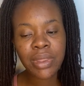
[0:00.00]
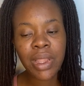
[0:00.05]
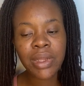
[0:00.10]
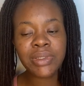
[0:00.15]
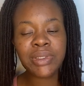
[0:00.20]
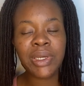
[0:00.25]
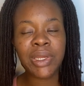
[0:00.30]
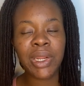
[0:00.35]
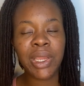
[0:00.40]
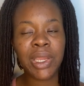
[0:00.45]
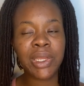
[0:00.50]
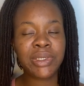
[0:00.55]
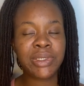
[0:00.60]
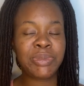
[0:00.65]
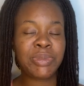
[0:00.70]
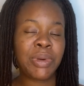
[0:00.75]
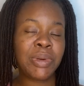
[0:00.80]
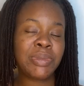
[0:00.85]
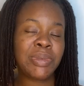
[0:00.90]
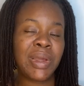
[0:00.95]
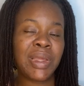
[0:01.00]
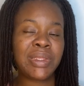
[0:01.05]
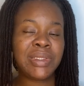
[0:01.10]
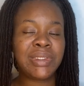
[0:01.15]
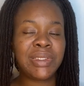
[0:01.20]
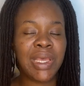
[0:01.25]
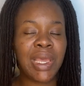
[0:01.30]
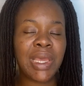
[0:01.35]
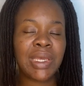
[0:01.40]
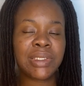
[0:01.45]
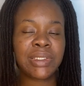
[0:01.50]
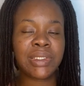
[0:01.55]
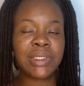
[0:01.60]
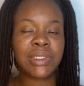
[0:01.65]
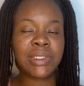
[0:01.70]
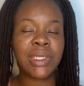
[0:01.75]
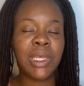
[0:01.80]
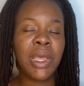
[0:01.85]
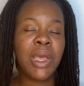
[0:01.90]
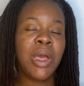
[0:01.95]
trying to catch up on my
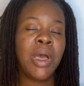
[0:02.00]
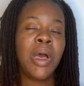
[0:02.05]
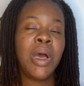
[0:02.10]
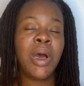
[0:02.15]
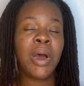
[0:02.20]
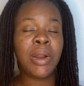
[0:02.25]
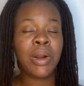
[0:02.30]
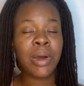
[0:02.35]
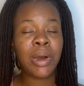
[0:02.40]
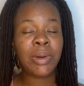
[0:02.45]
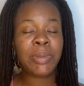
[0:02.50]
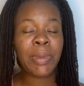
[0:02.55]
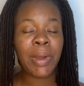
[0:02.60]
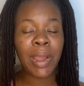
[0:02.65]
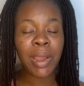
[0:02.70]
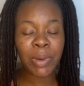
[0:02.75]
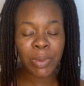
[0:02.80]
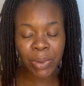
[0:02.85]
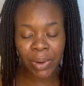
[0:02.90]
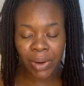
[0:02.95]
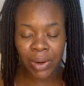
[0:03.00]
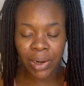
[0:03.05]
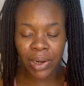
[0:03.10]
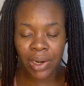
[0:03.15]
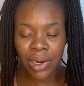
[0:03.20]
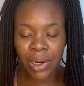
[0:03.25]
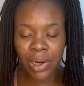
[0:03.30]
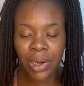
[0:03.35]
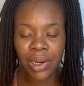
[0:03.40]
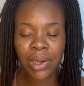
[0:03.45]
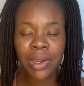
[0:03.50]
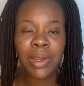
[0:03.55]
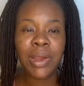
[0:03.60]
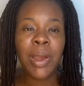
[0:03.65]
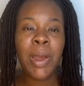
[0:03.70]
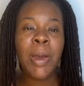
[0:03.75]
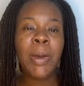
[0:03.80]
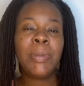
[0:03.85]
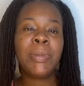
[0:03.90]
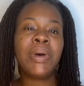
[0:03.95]
tests and all my work.
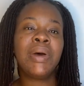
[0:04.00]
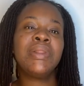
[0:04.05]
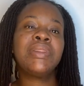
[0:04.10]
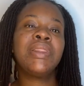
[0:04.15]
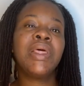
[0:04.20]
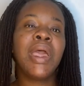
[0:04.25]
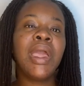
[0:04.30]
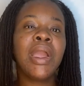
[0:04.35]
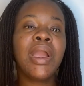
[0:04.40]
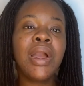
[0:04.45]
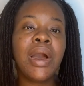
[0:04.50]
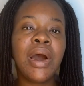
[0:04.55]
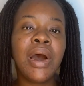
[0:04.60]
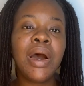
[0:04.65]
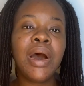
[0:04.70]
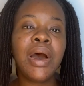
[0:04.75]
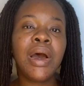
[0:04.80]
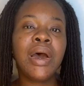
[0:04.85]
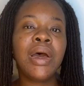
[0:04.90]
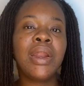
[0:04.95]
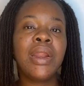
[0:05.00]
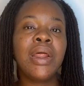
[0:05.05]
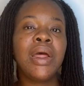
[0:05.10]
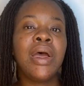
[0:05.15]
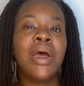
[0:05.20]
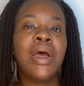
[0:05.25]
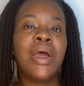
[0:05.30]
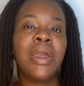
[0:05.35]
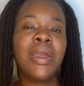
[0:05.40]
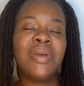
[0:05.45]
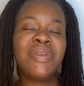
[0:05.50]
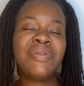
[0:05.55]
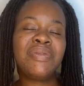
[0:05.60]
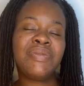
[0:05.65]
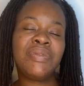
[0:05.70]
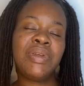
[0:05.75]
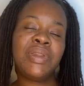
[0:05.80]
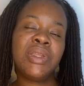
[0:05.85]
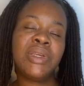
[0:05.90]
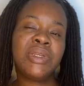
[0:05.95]
But thank God I
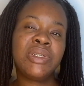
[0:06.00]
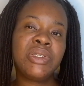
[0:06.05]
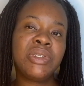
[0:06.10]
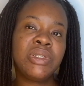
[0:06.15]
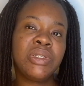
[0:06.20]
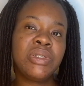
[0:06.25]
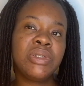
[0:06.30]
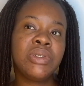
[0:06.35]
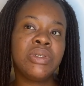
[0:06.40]
finished